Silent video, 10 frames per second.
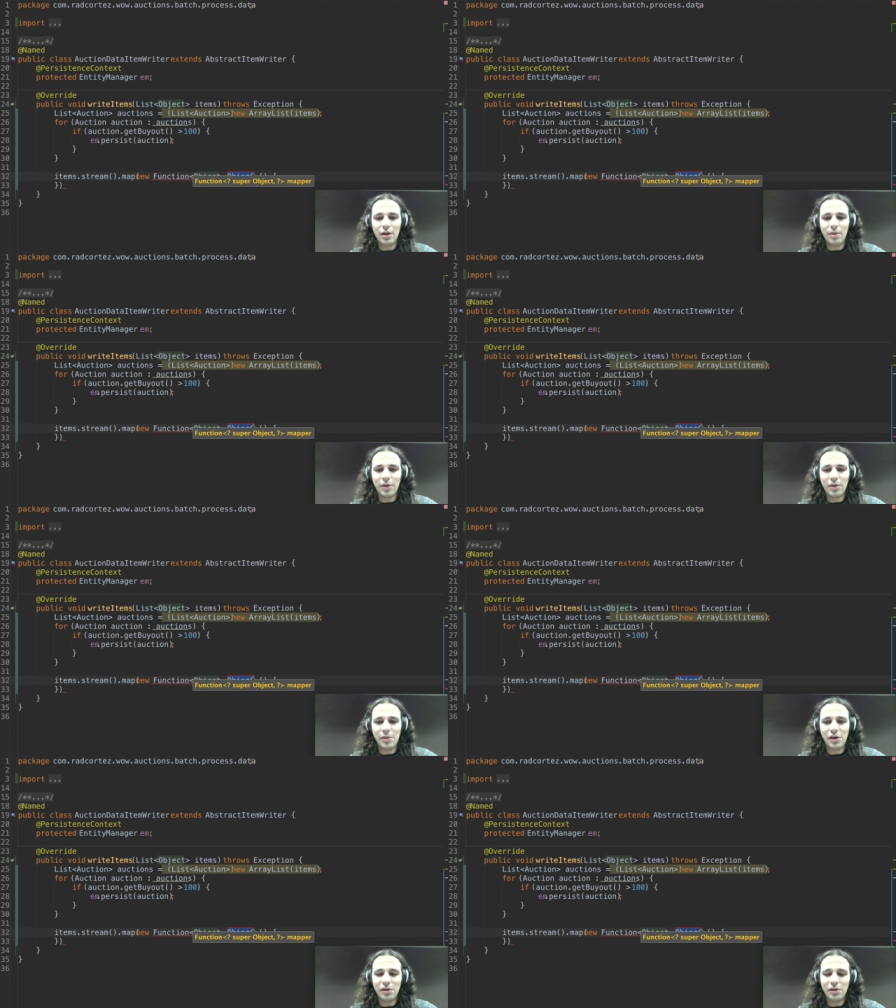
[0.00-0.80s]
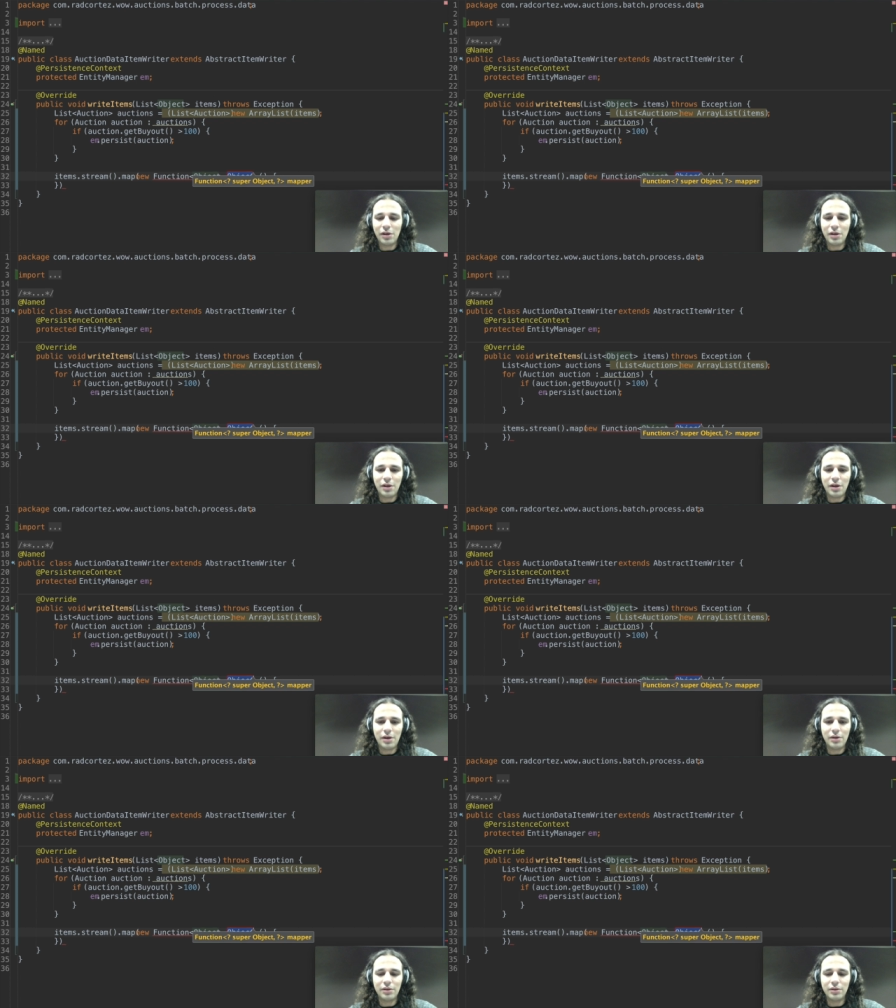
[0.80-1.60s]
parameter and
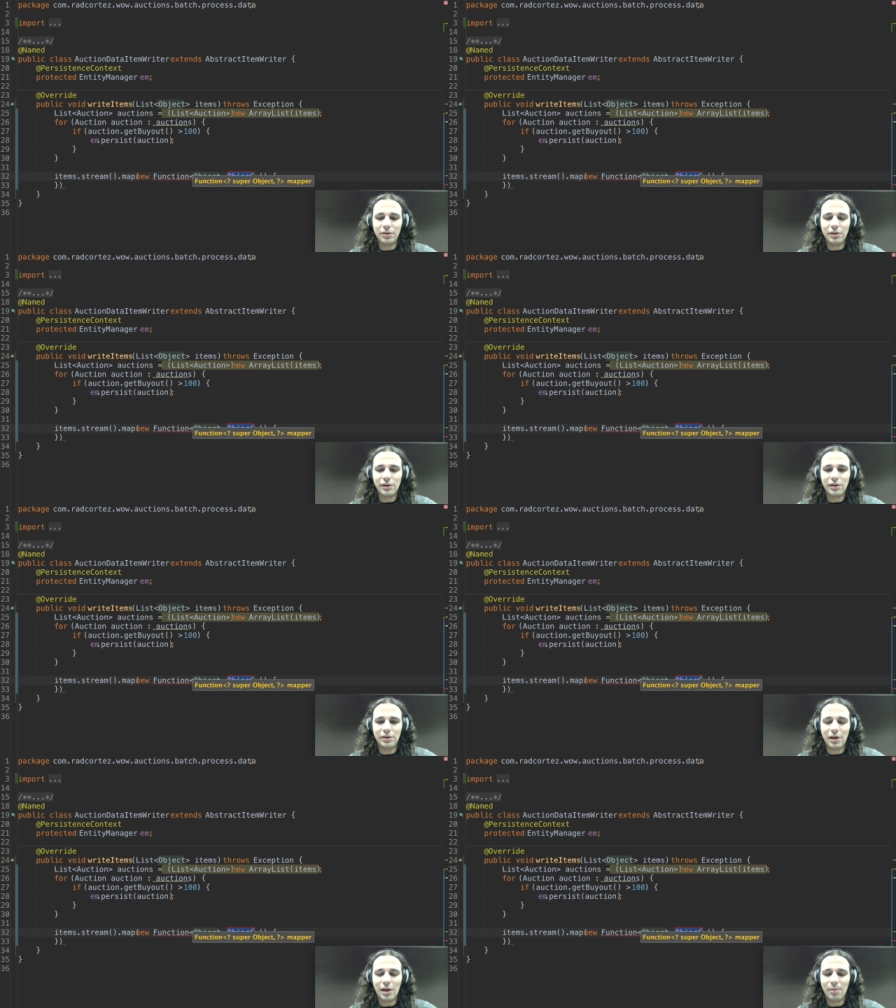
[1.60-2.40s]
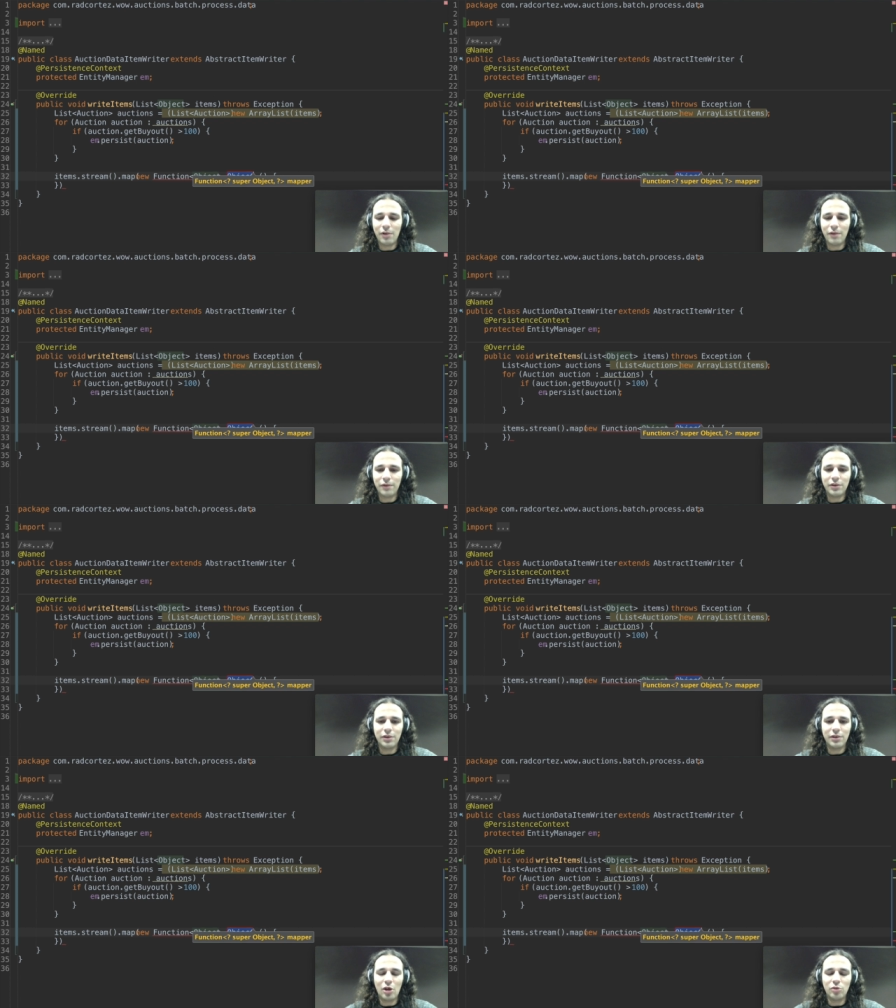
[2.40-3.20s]
then the type of
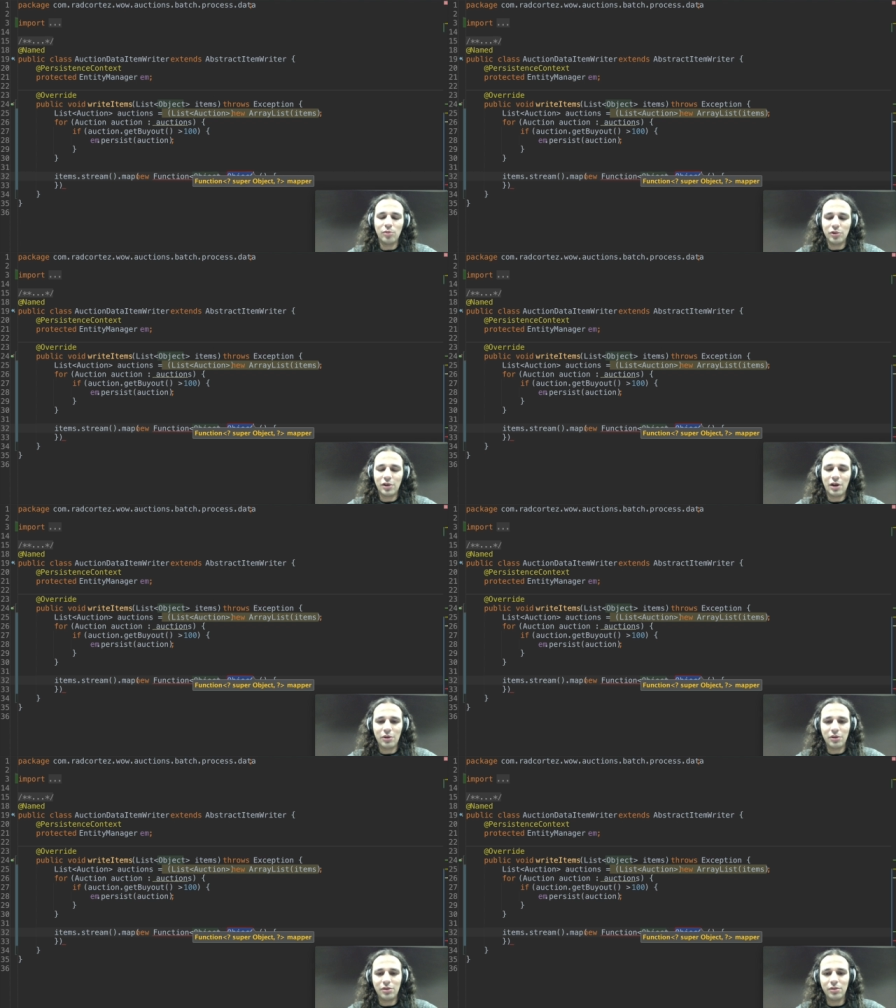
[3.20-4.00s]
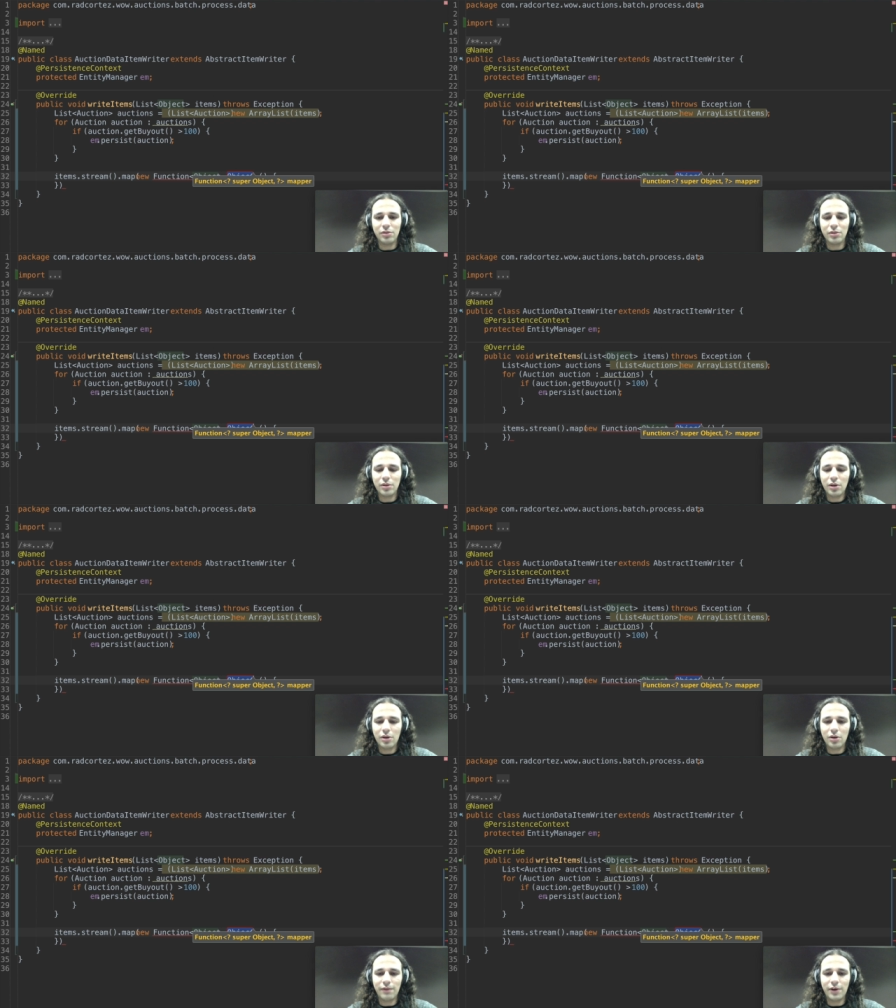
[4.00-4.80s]
the output that I want to
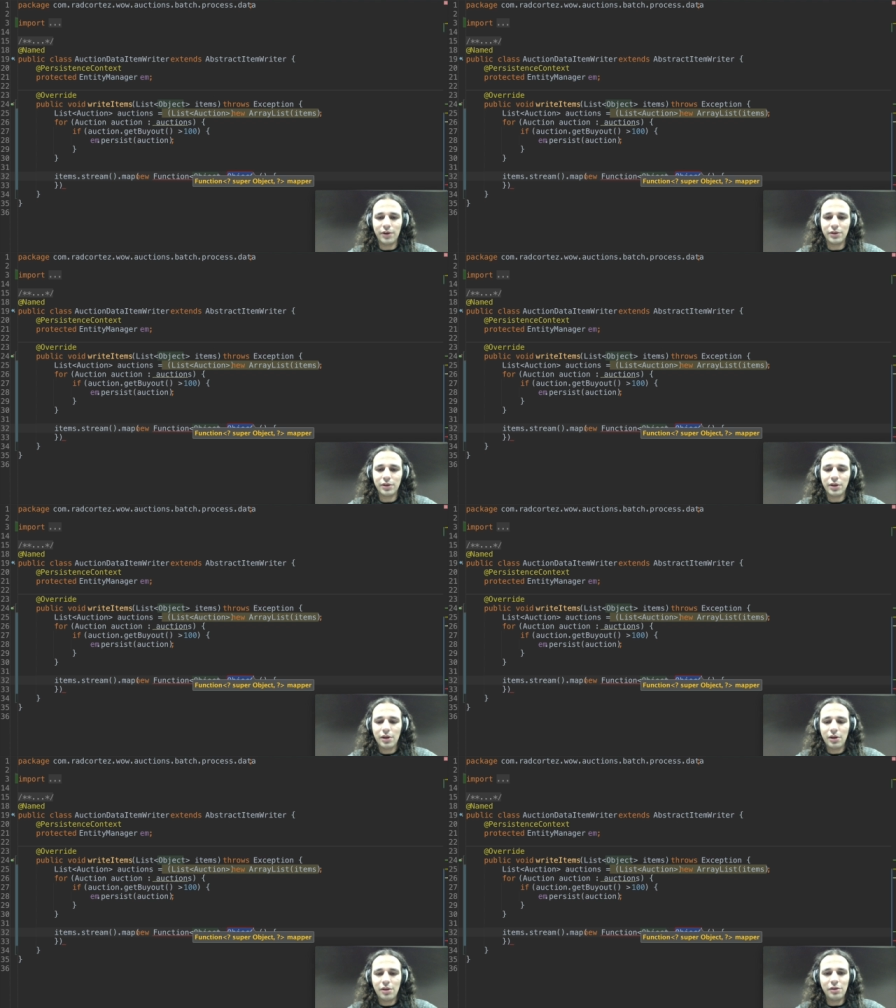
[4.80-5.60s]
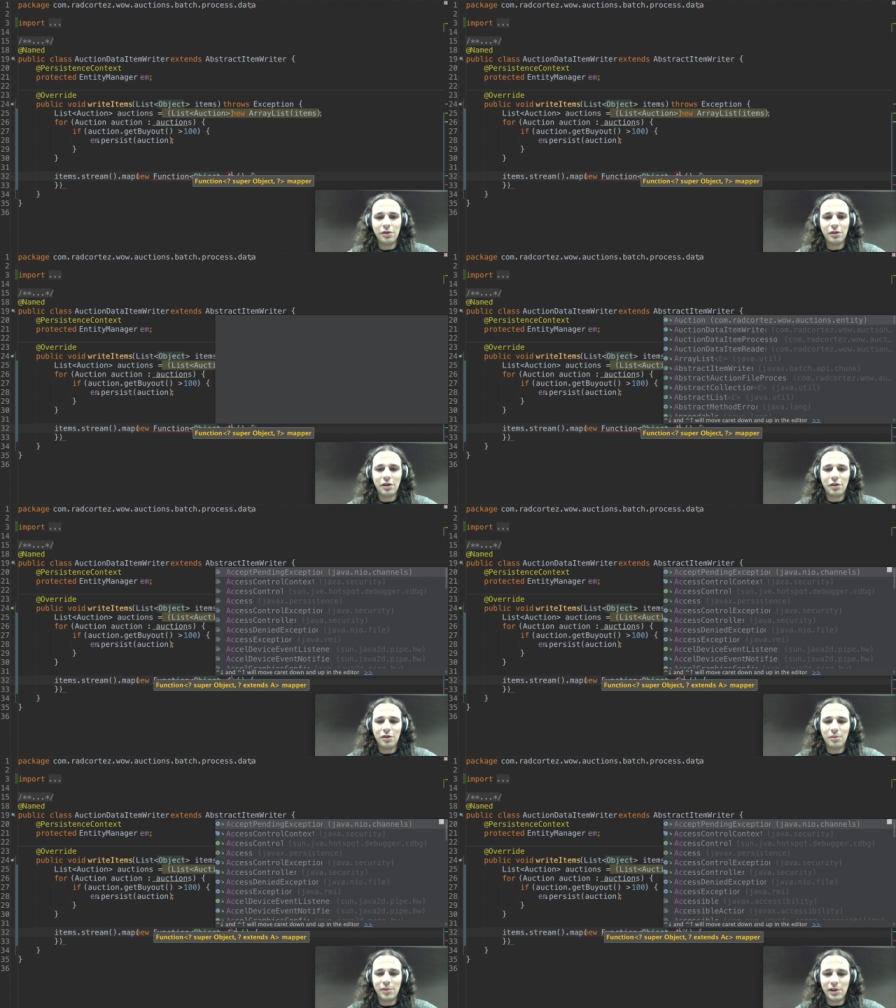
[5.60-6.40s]
convert. So in this case, it's
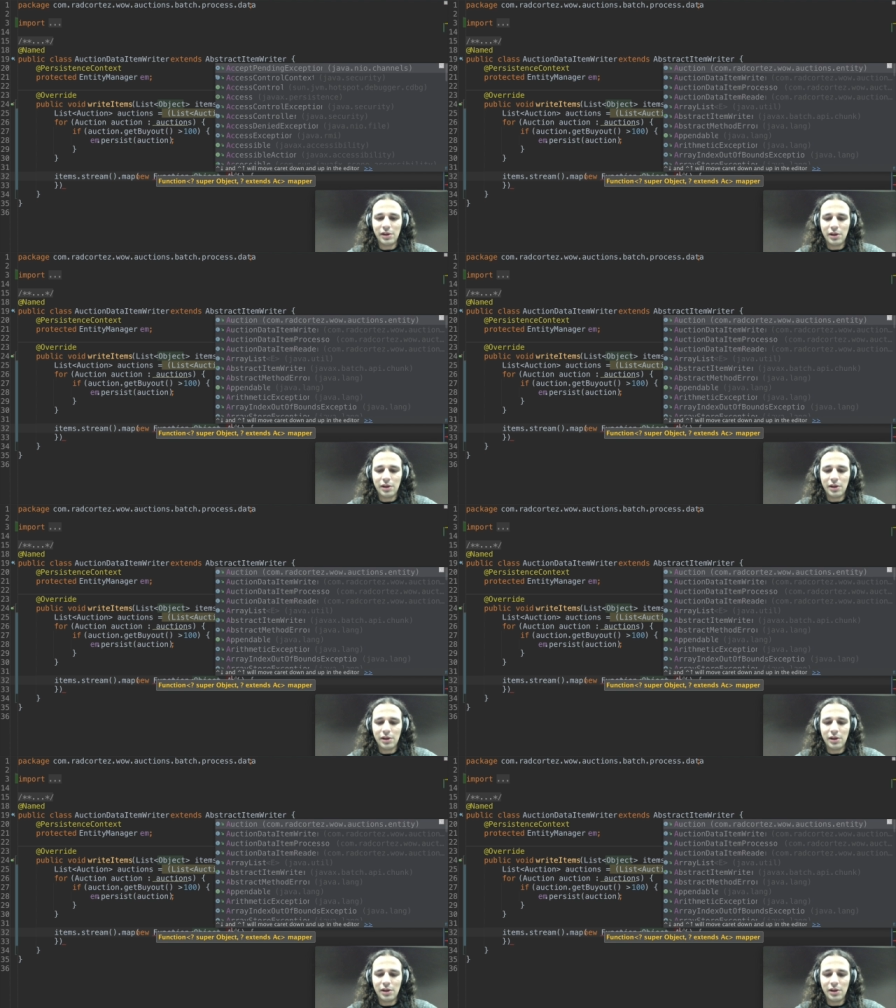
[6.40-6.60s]
going to be